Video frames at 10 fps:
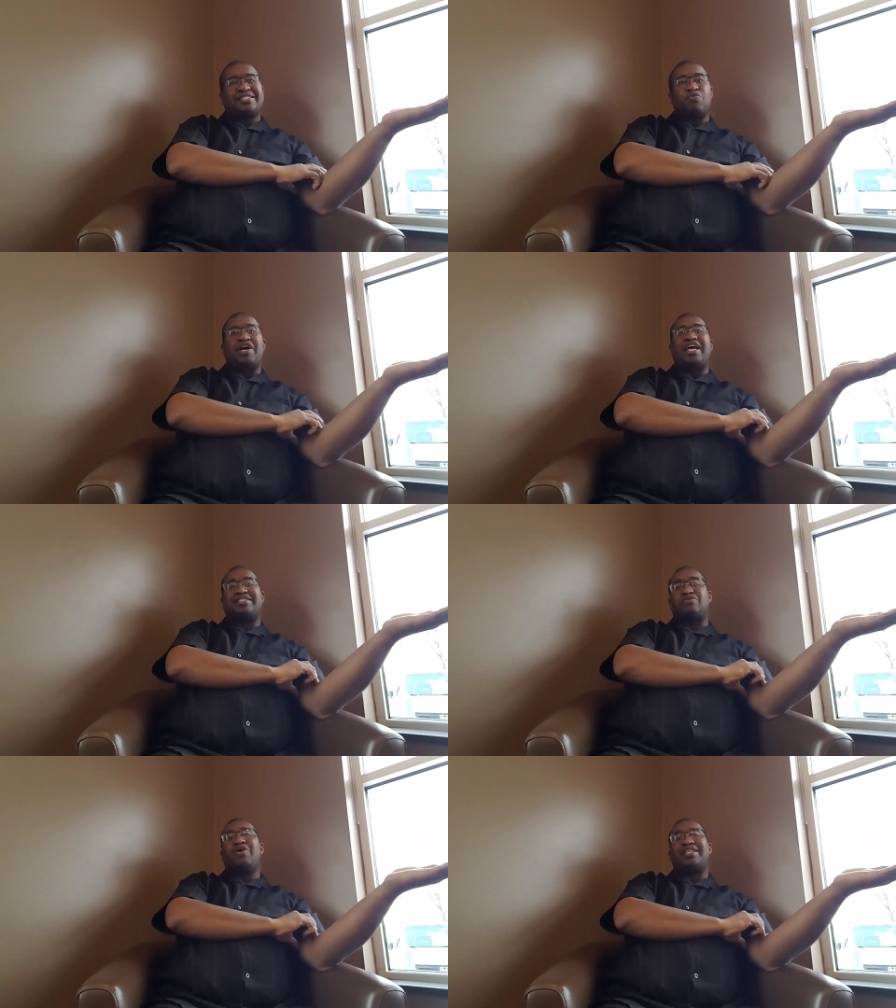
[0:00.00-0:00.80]
Well,
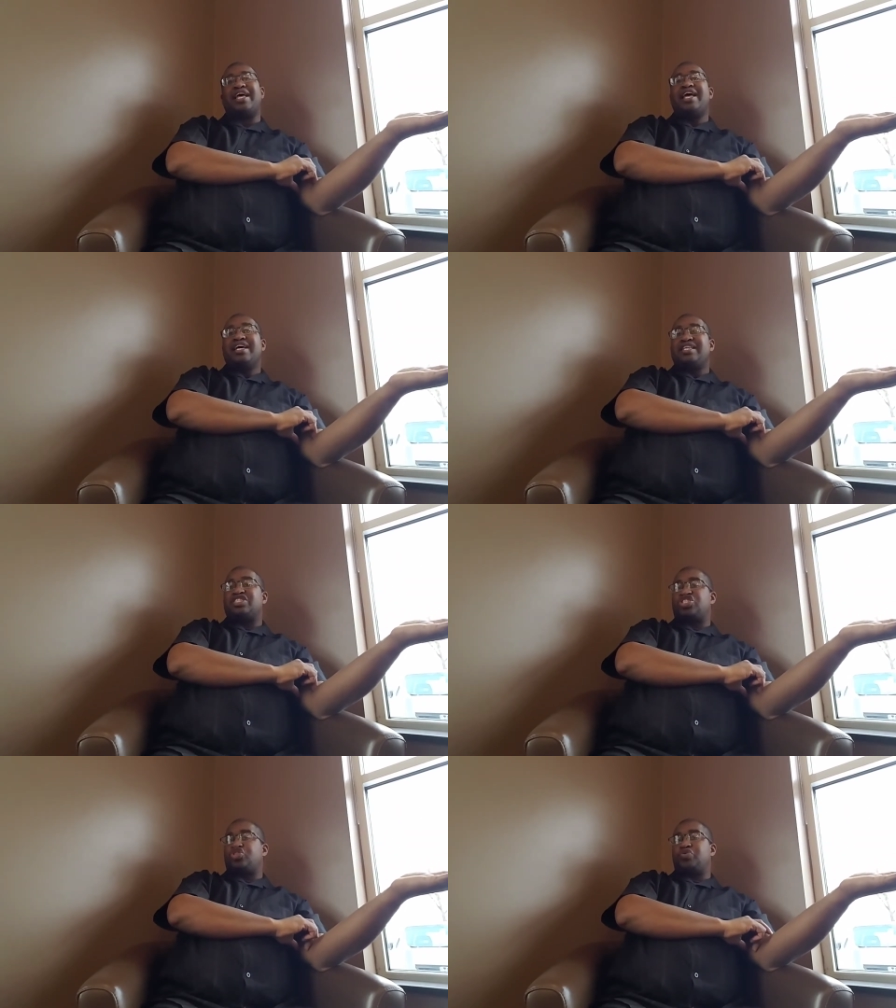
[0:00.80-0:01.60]
guess what? The
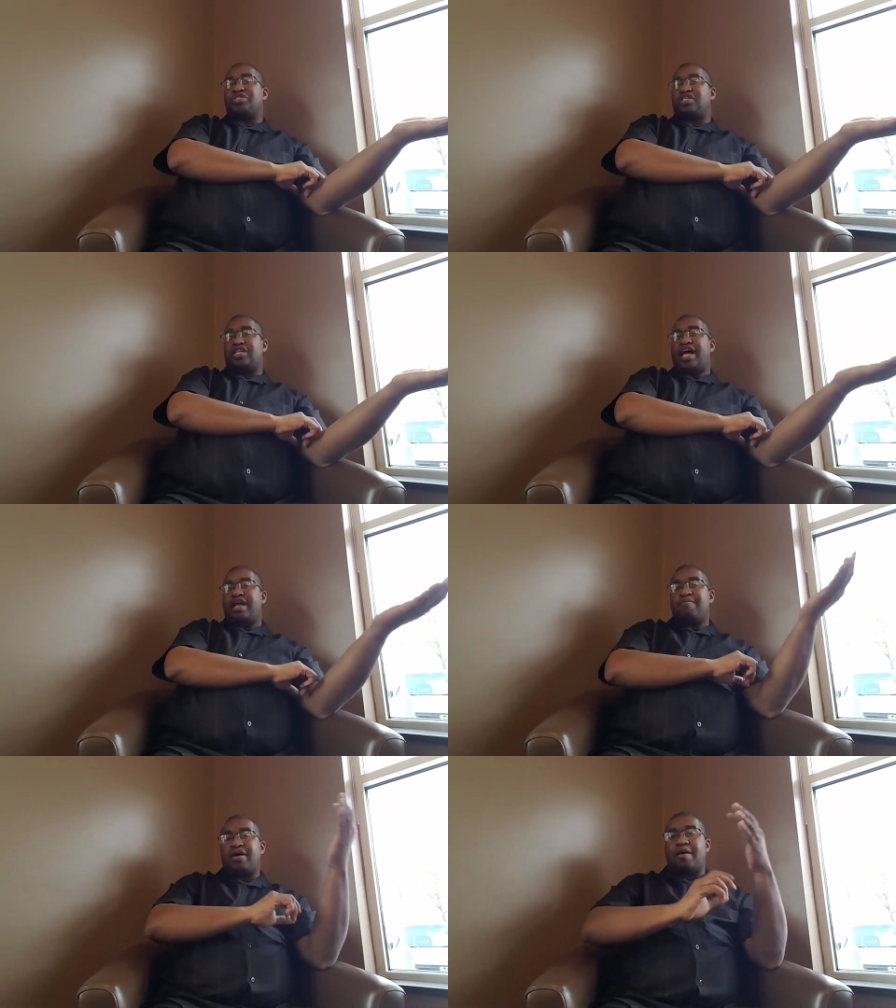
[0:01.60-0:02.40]
students claim
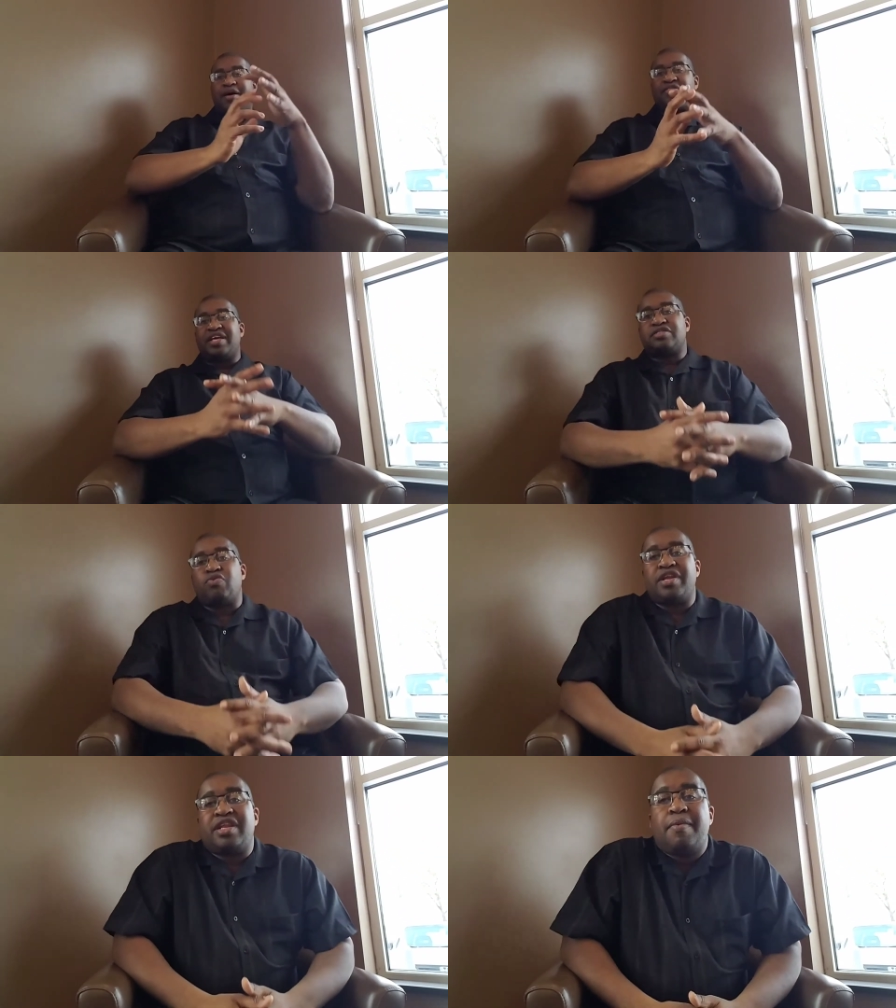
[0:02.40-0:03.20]
about this
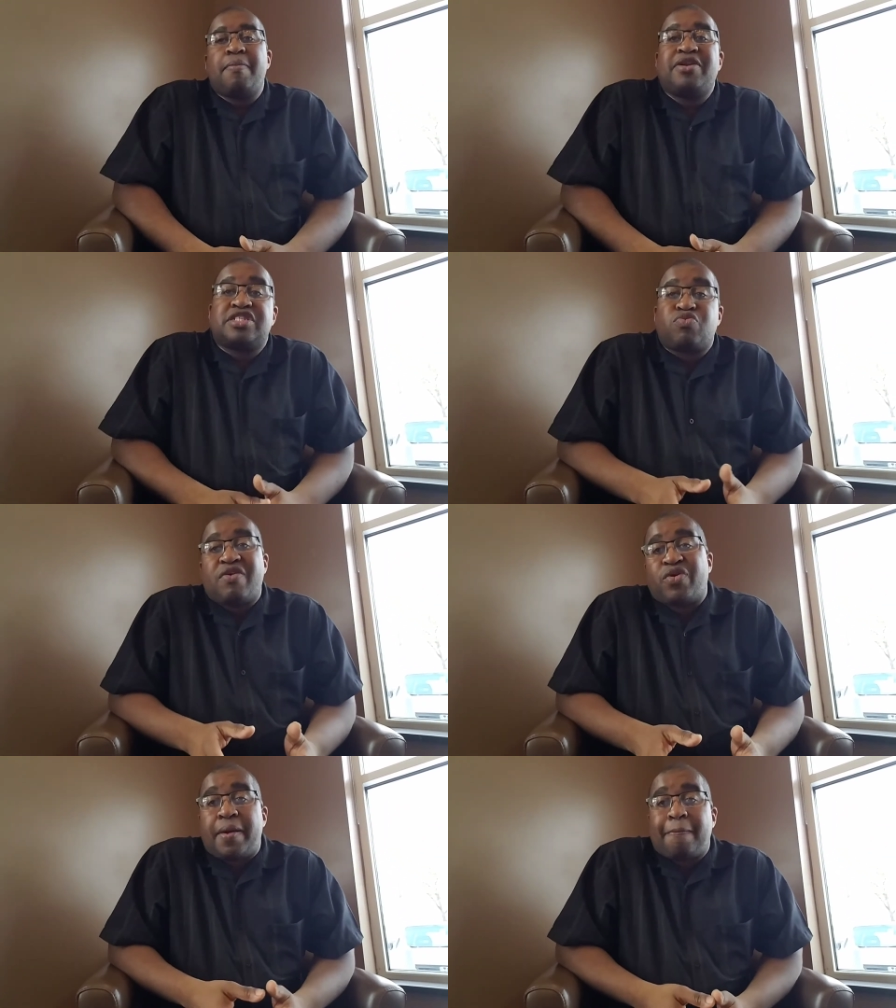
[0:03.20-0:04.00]
one. Let me put this
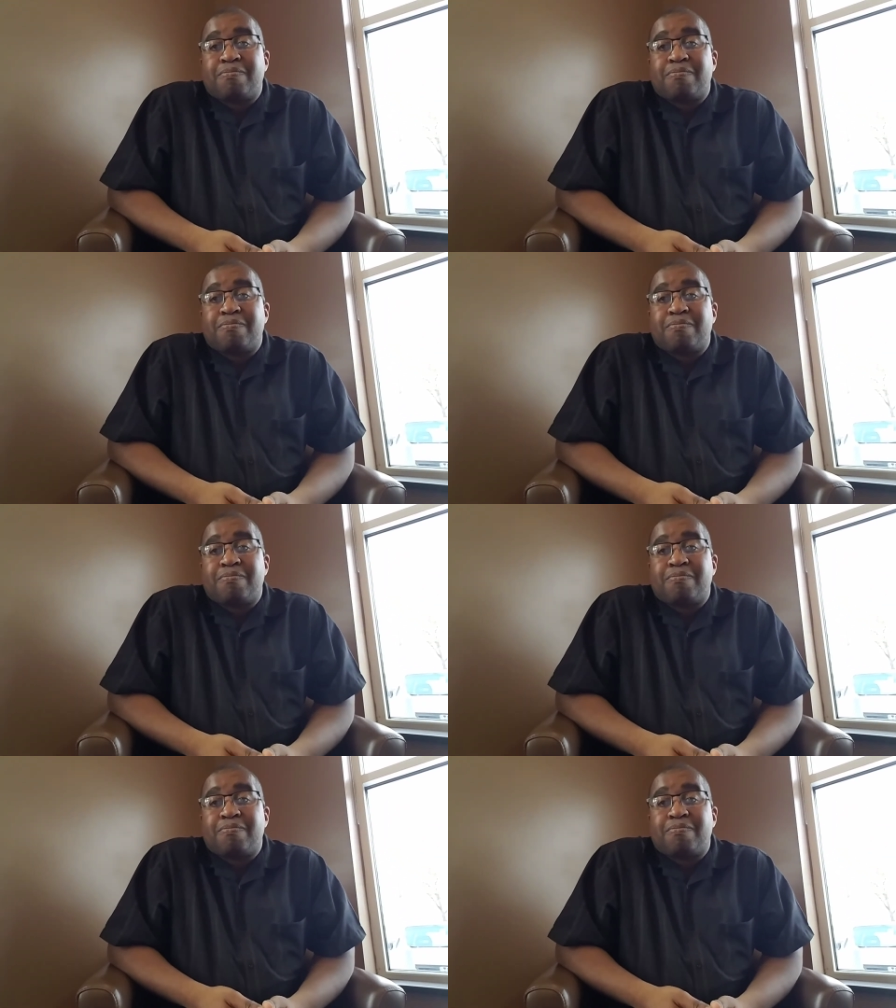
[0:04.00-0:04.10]
right for you.